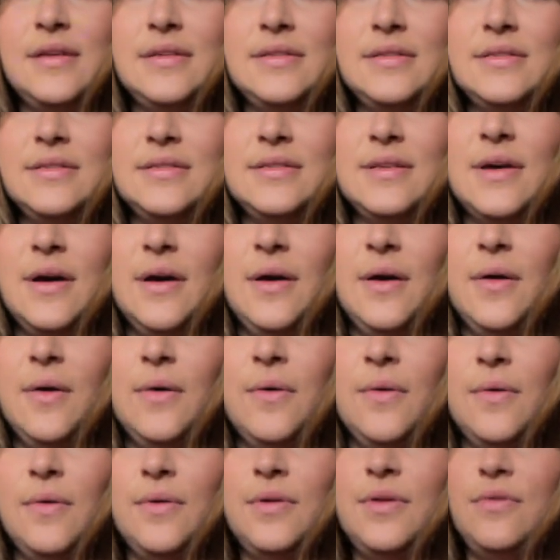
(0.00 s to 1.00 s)

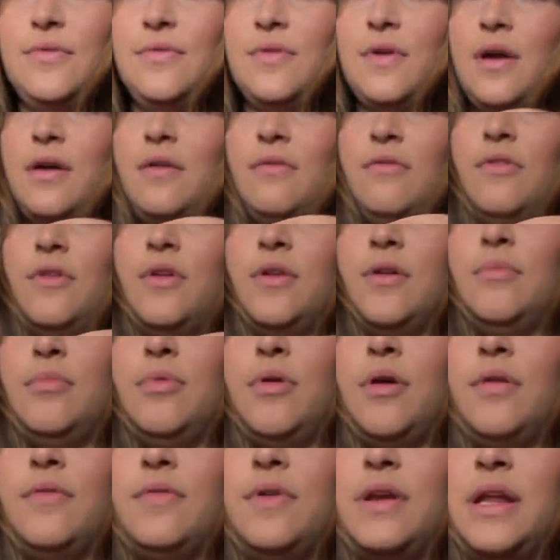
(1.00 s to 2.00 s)
So you've got a
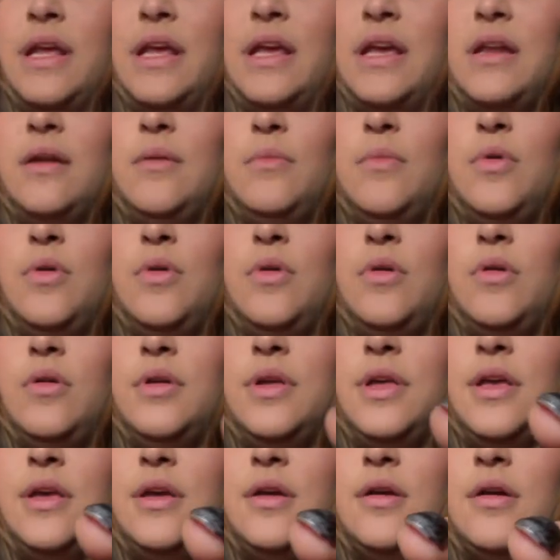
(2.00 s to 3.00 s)
vertebra of an animal
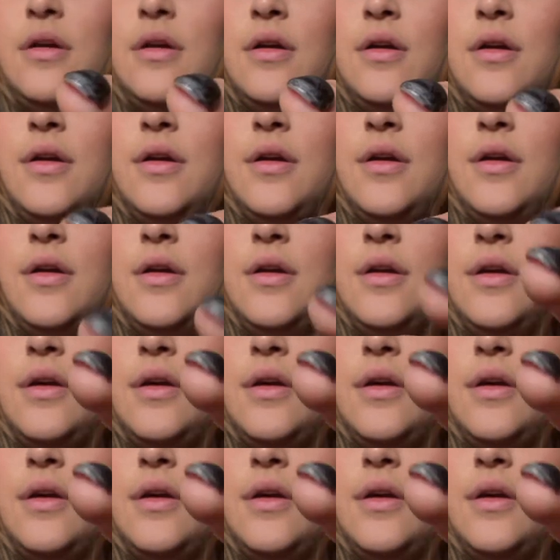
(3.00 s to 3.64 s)
here.